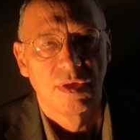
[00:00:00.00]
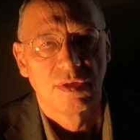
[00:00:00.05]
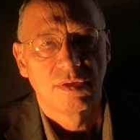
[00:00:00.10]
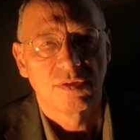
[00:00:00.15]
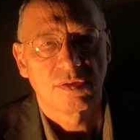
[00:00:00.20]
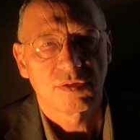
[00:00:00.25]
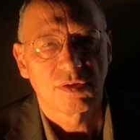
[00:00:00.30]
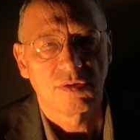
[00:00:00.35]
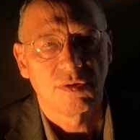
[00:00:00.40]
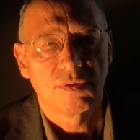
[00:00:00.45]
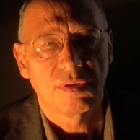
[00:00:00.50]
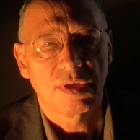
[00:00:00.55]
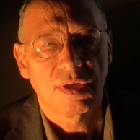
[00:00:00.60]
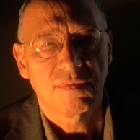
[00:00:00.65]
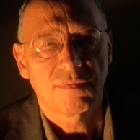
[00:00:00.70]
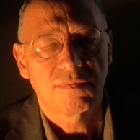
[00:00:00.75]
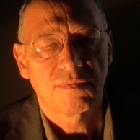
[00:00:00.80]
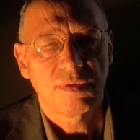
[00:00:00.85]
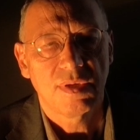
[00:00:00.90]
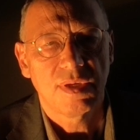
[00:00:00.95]
So
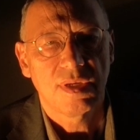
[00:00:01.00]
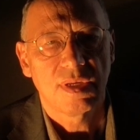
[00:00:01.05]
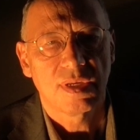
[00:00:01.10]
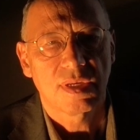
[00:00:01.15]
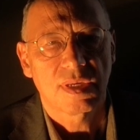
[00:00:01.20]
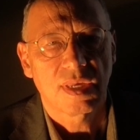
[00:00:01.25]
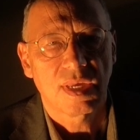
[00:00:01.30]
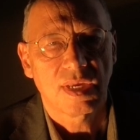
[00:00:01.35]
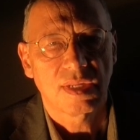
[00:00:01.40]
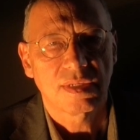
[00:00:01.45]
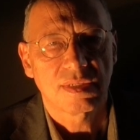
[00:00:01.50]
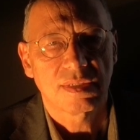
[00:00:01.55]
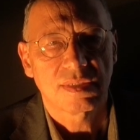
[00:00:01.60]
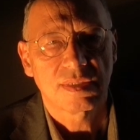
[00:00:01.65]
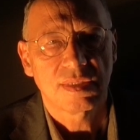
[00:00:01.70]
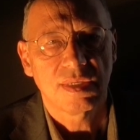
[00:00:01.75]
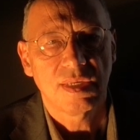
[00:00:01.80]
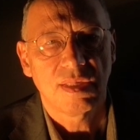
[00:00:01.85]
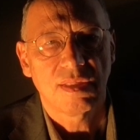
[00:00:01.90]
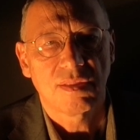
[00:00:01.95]
if we can
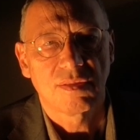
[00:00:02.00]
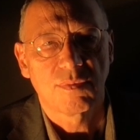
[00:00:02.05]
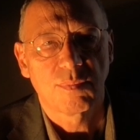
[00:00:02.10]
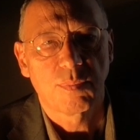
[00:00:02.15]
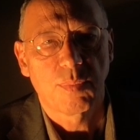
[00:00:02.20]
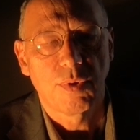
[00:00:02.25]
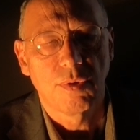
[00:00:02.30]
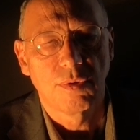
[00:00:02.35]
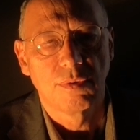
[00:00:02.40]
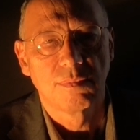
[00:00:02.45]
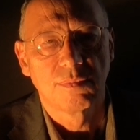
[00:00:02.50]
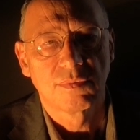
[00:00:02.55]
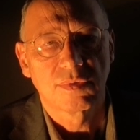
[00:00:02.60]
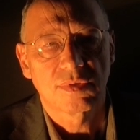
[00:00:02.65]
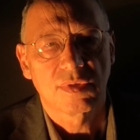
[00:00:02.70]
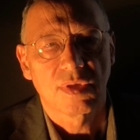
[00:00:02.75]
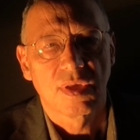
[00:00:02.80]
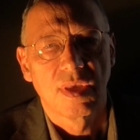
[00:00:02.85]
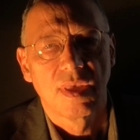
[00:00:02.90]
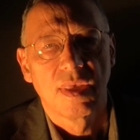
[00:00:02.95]
see the plumes